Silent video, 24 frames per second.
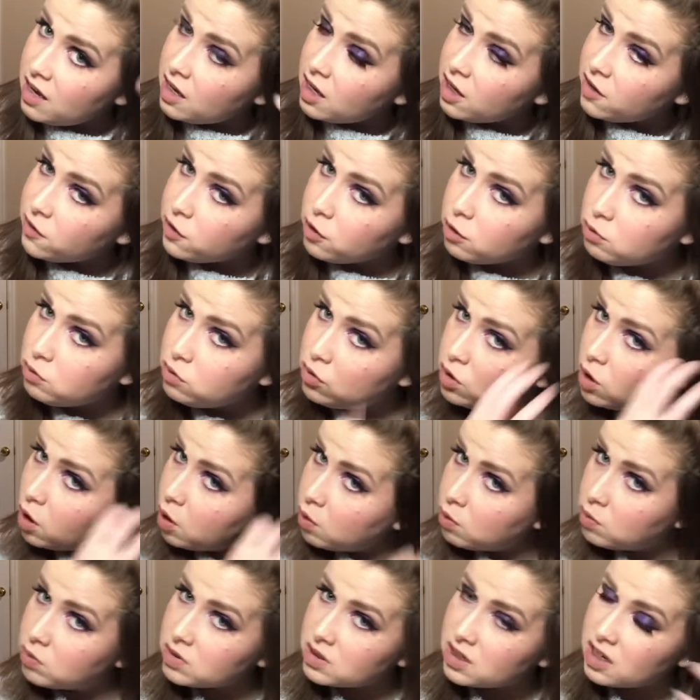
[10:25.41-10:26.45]
if you
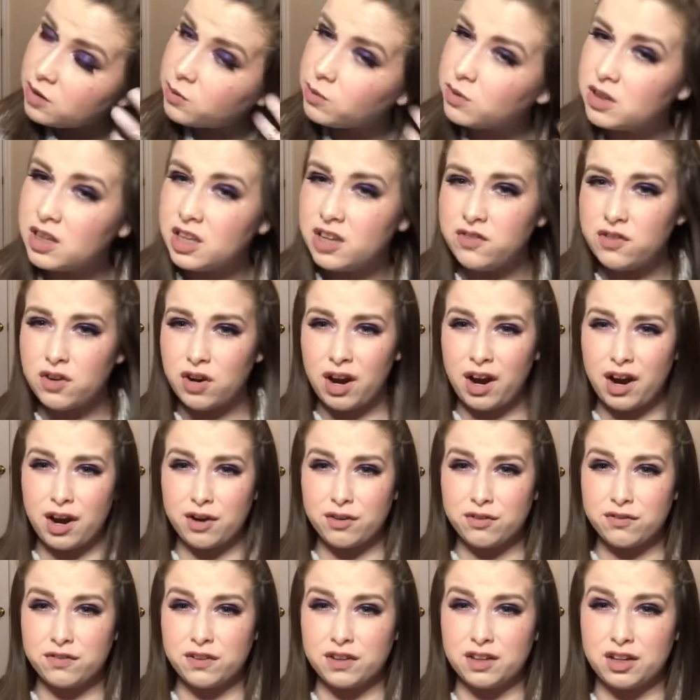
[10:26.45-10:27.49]
don't, it will leave your hair
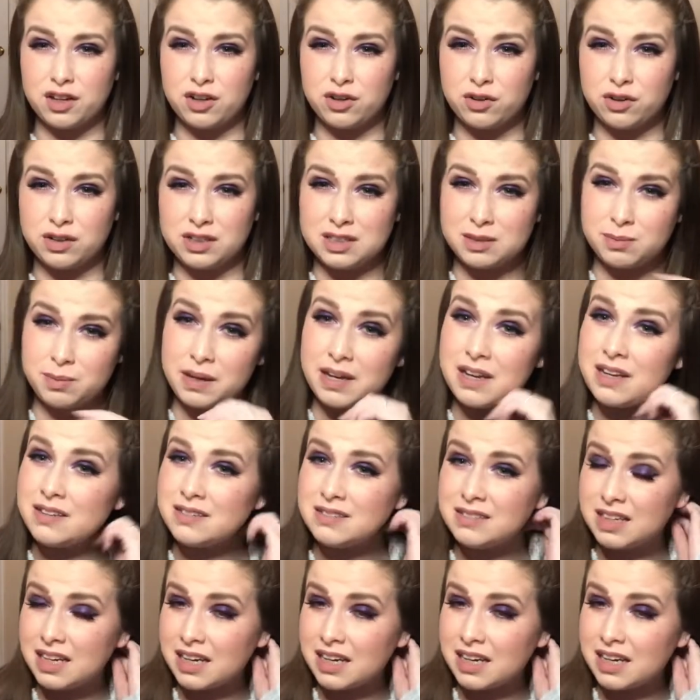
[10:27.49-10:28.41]
feeling crispy,